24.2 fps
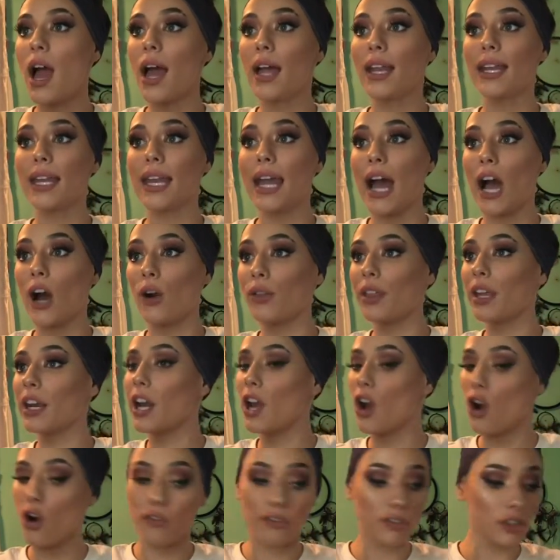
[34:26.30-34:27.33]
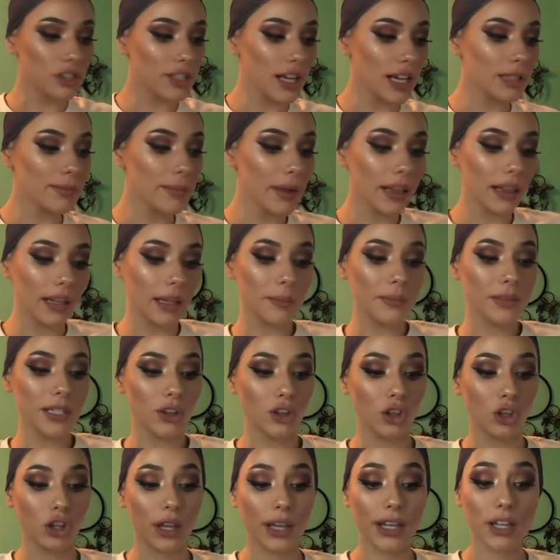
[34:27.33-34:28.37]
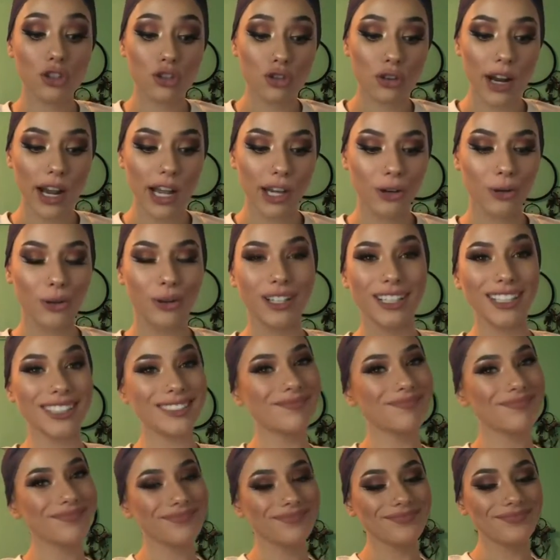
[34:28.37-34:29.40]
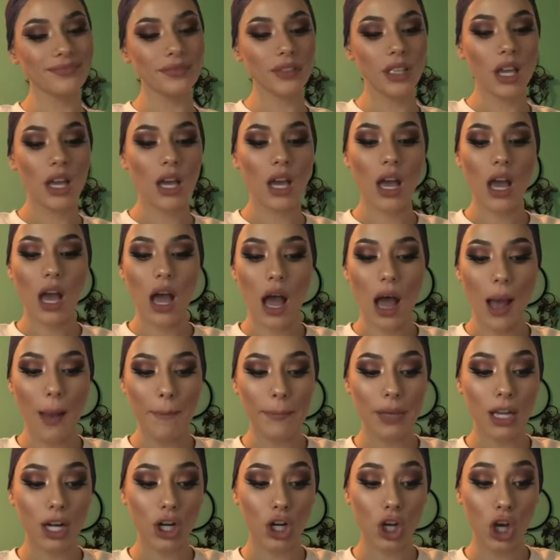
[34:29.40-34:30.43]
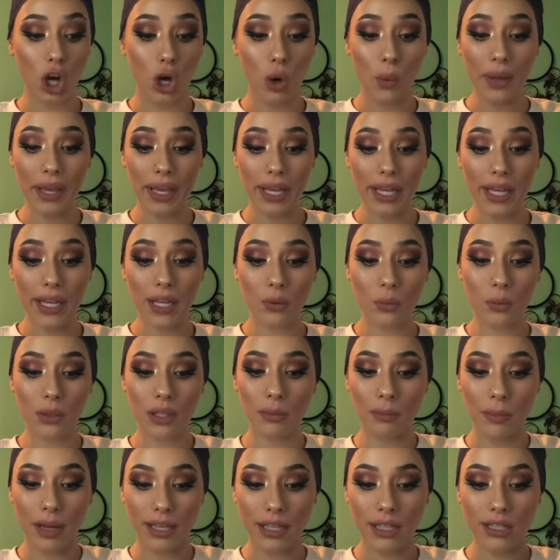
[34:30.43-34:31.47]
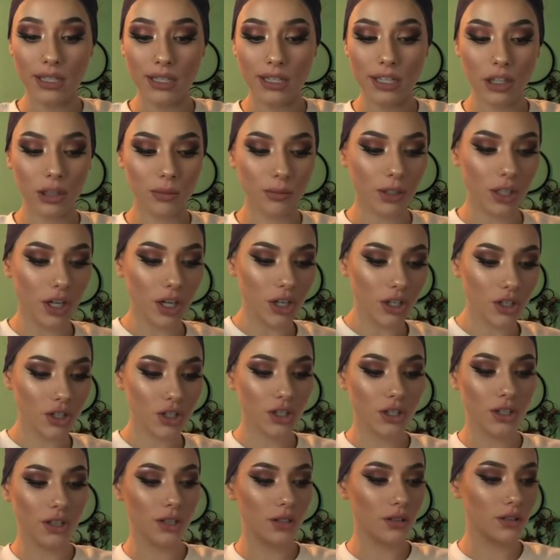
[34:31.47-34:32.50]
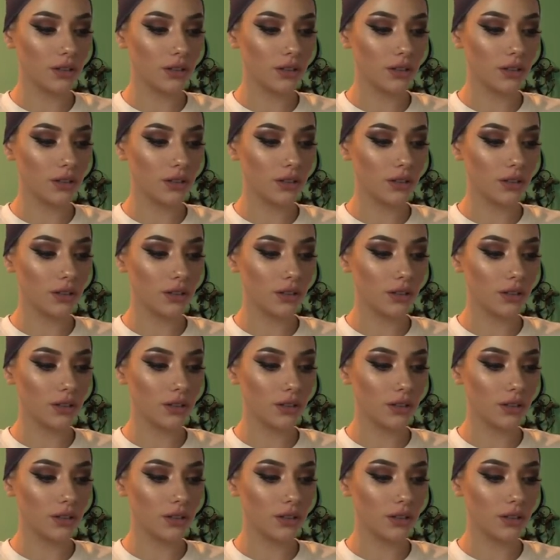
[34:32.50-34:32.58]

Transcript: And now that I oversized my lips and look like a drag queen, I'm gonna go in with my concealer brush.